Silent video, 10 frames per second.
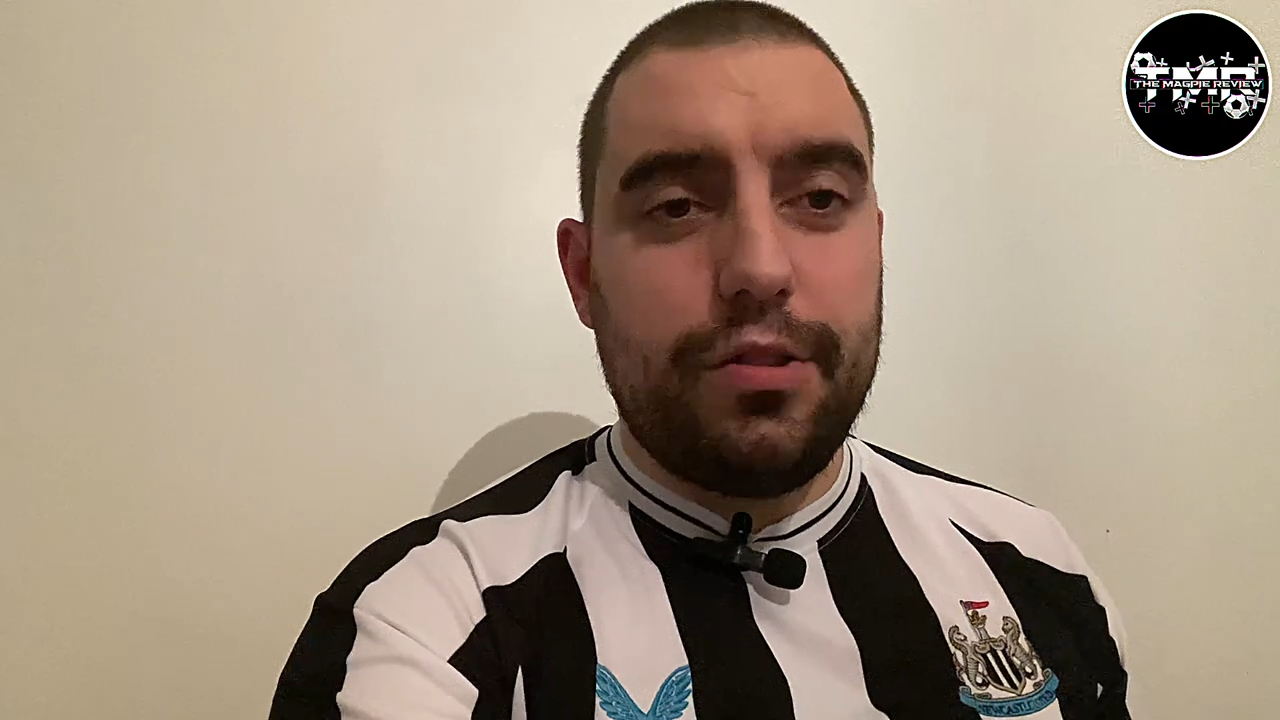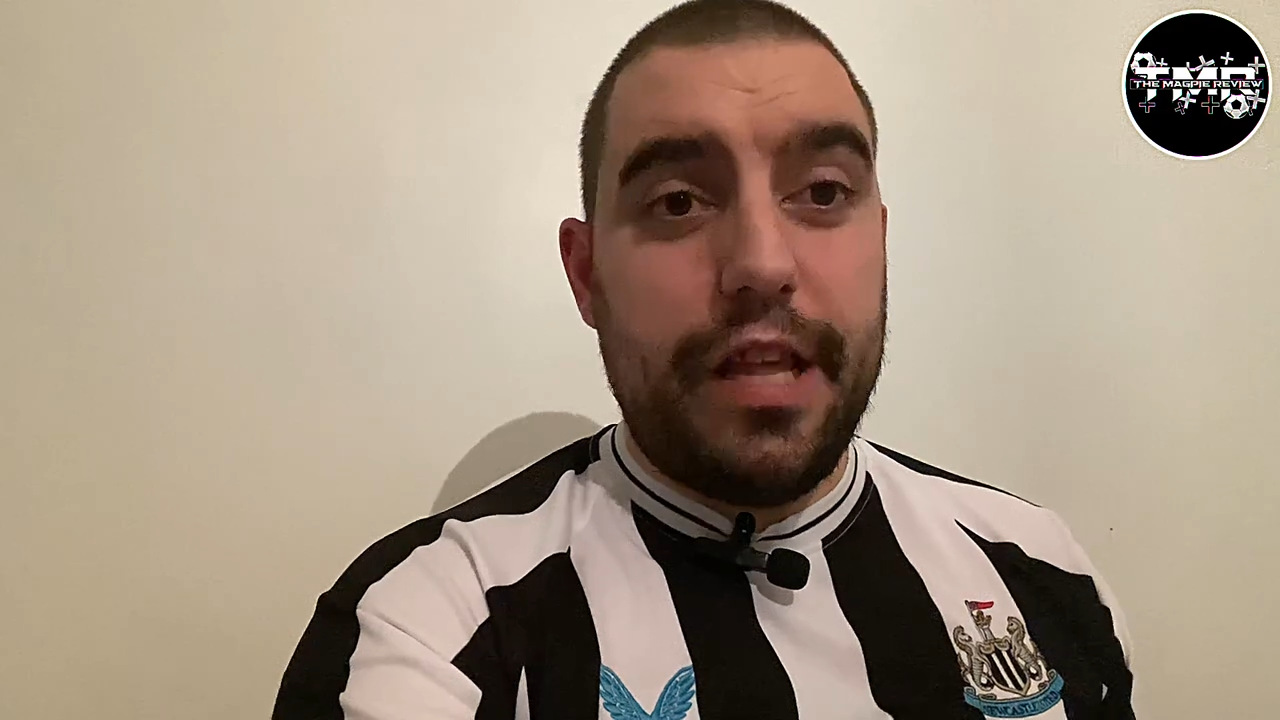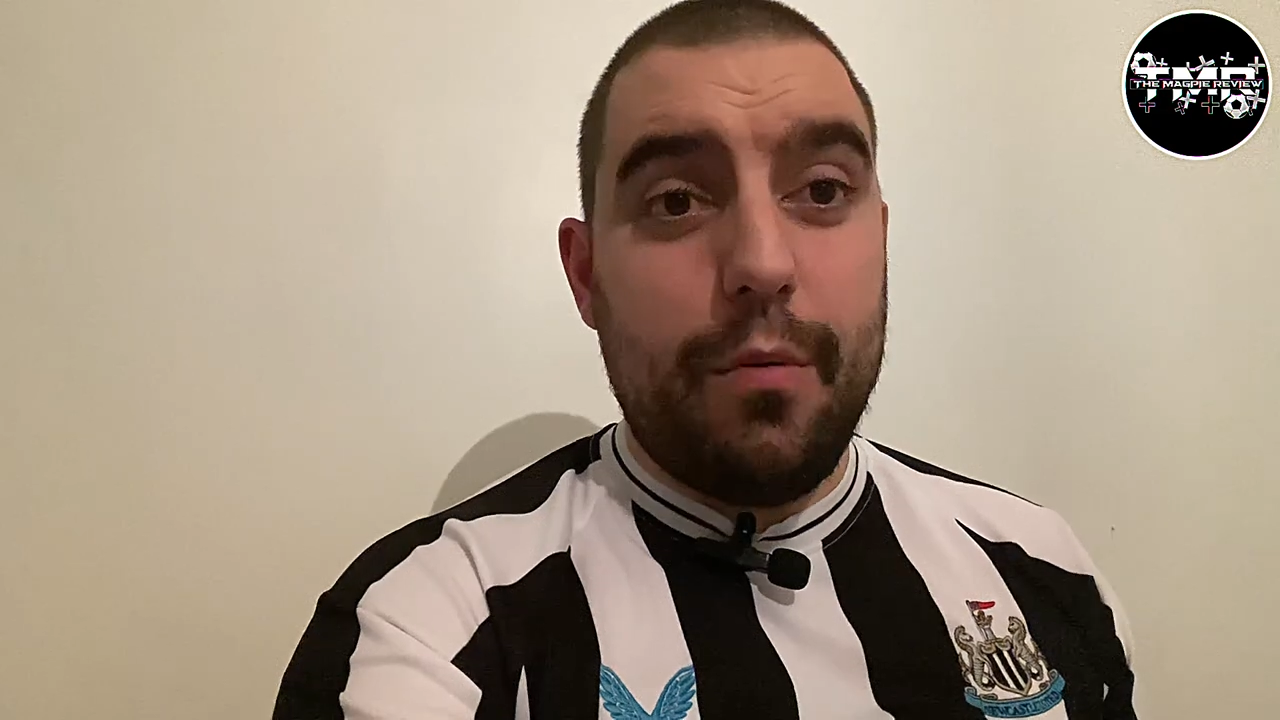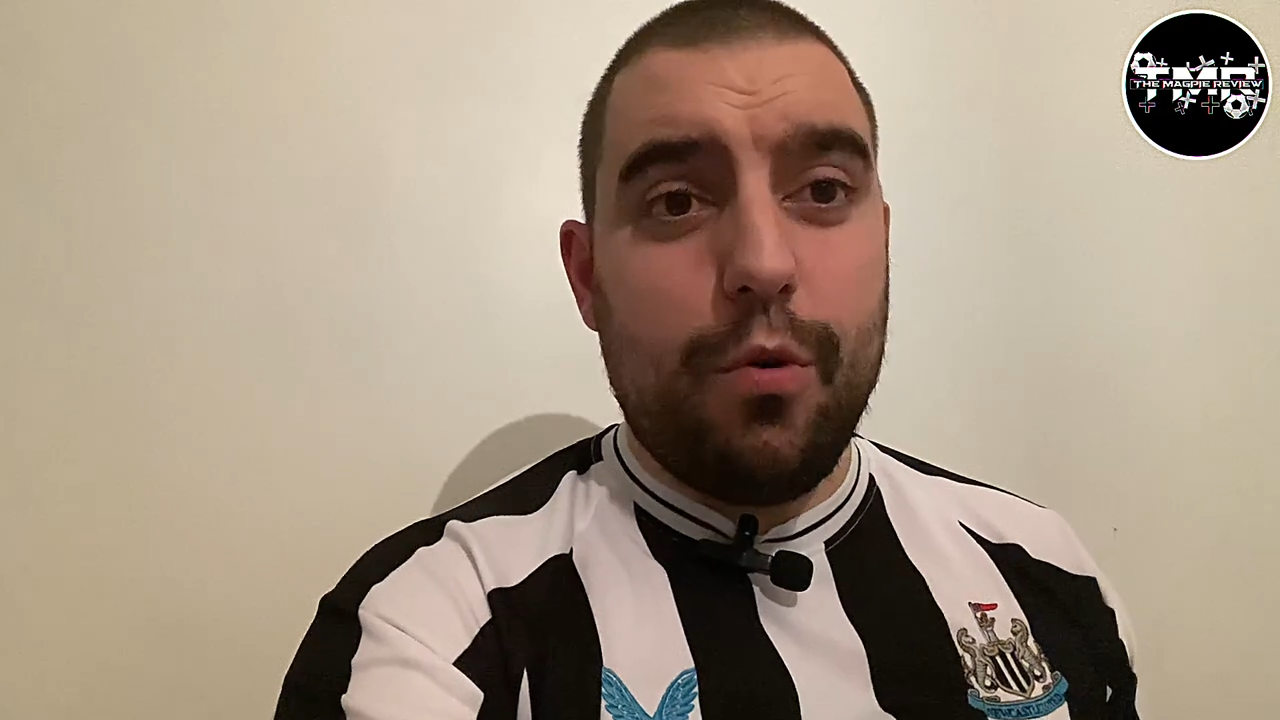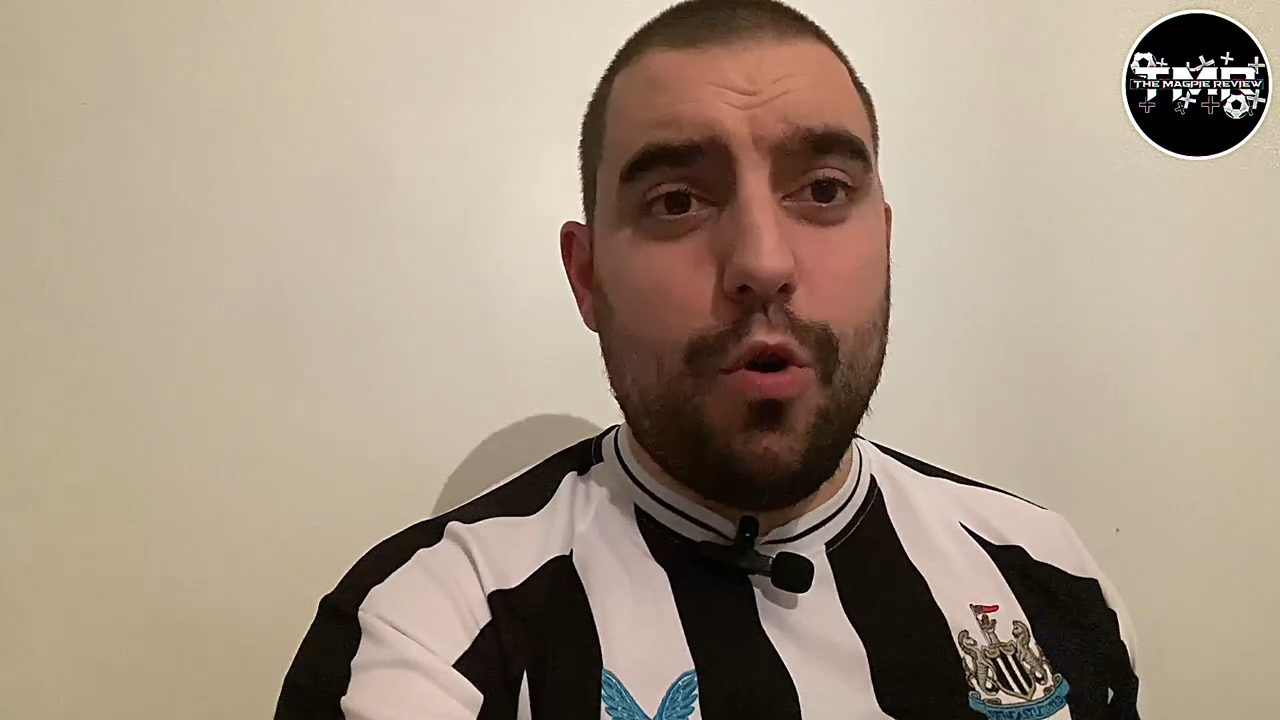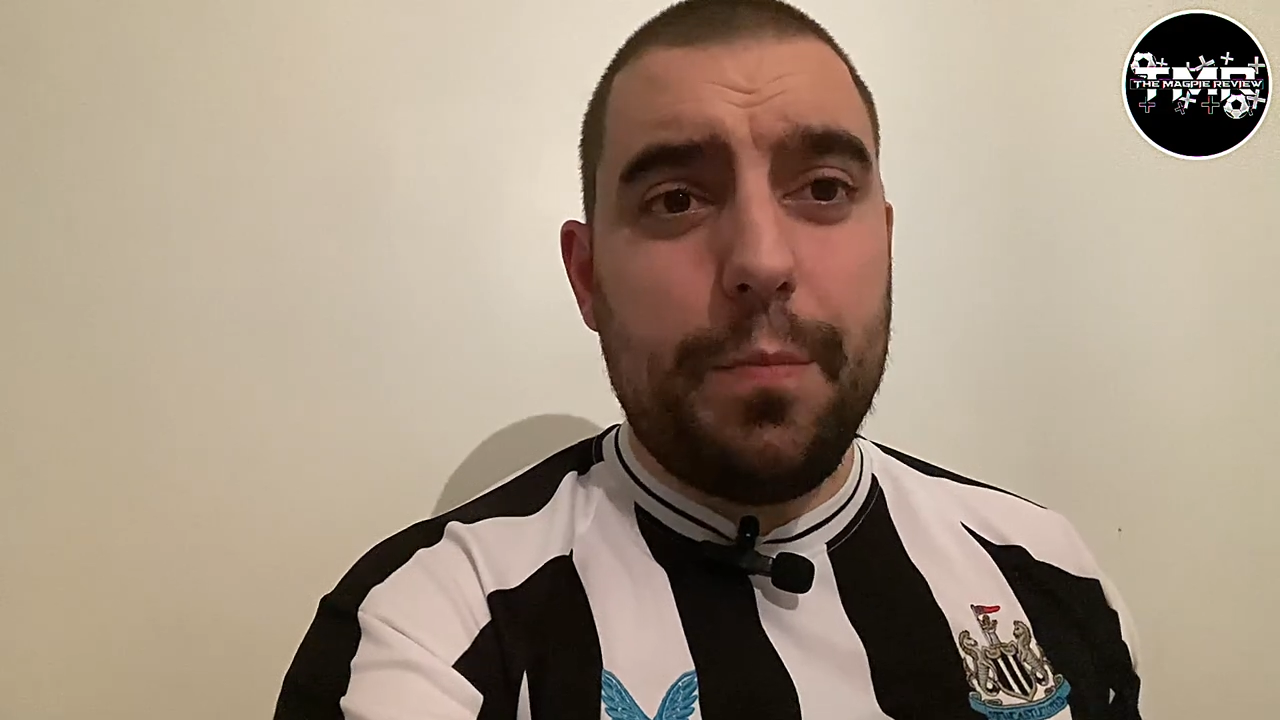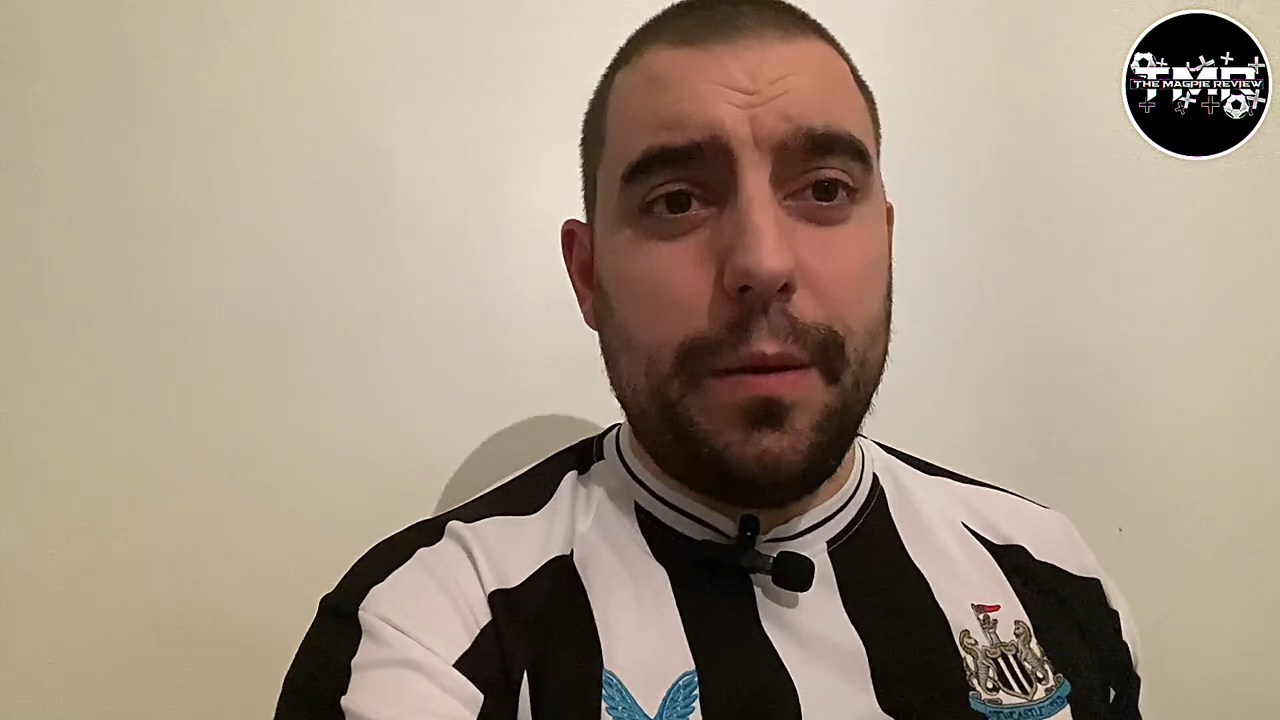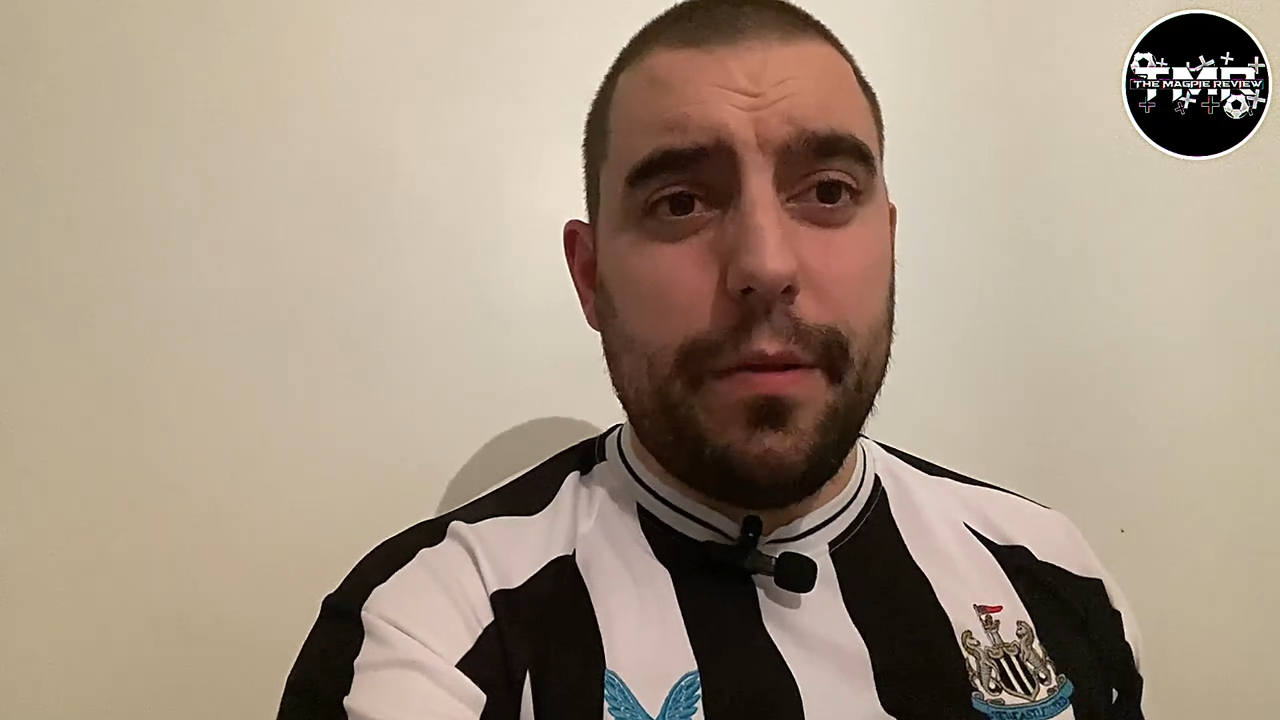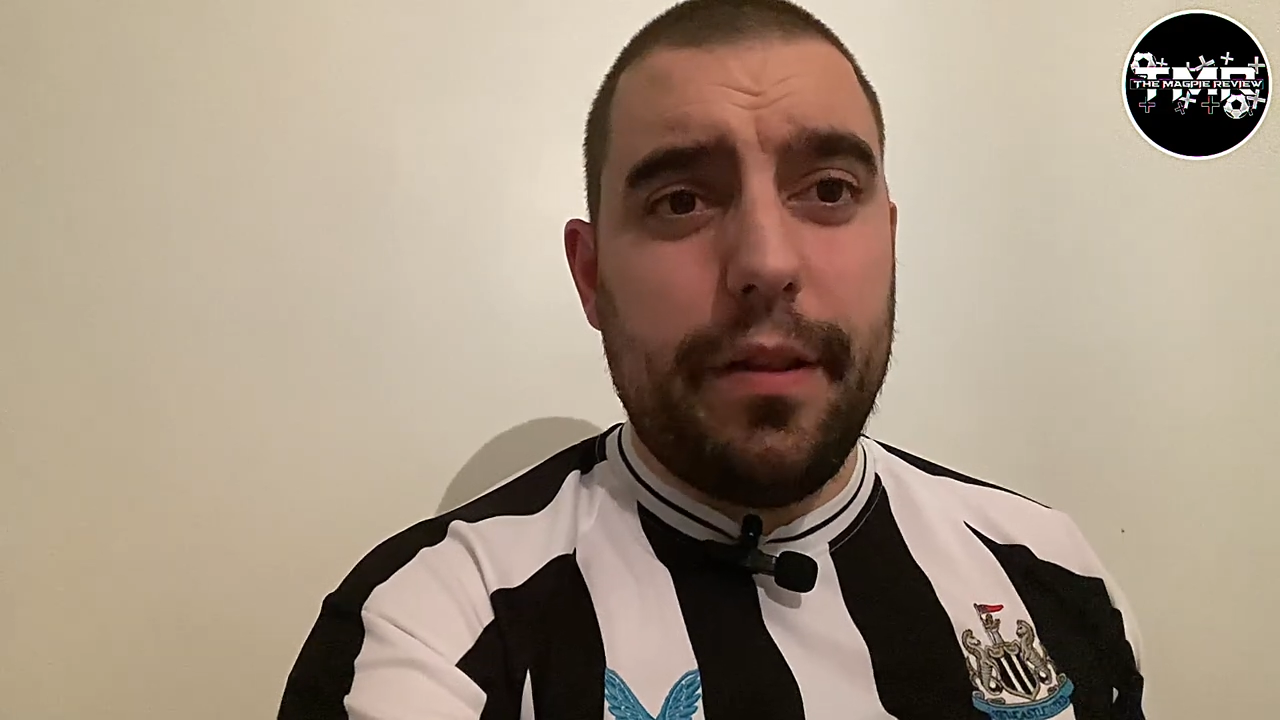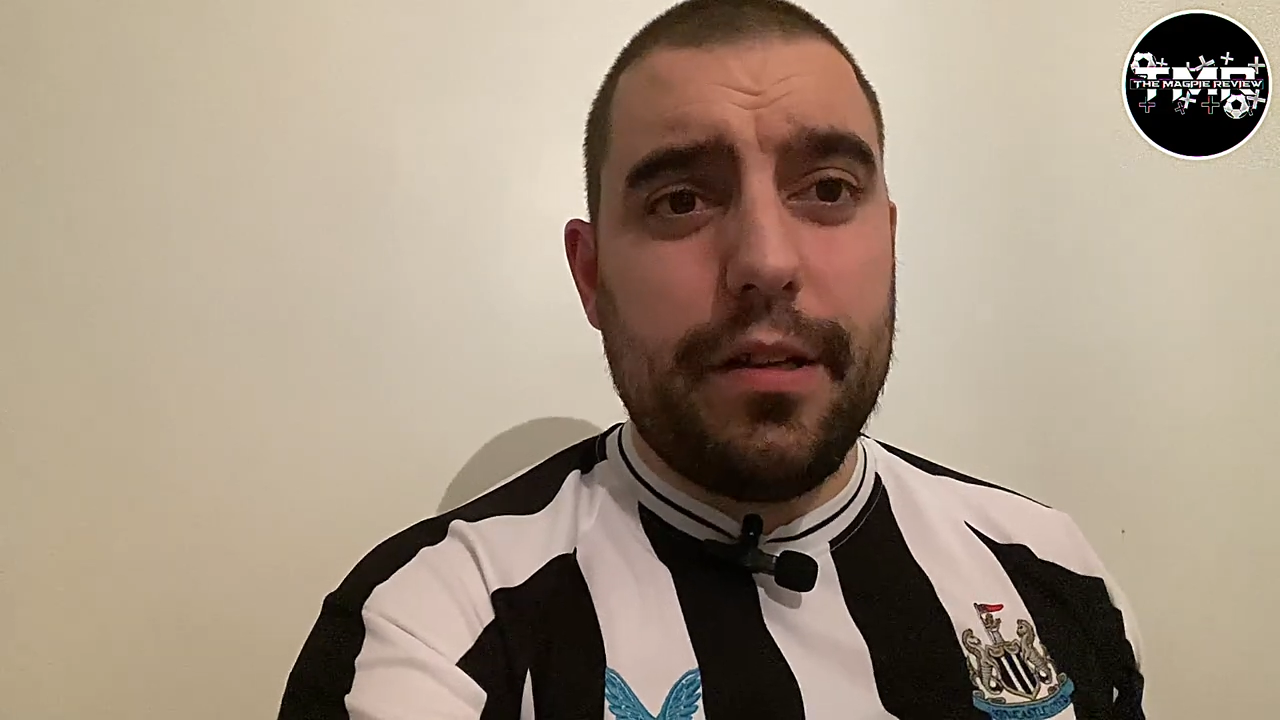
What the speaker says: There we go, people.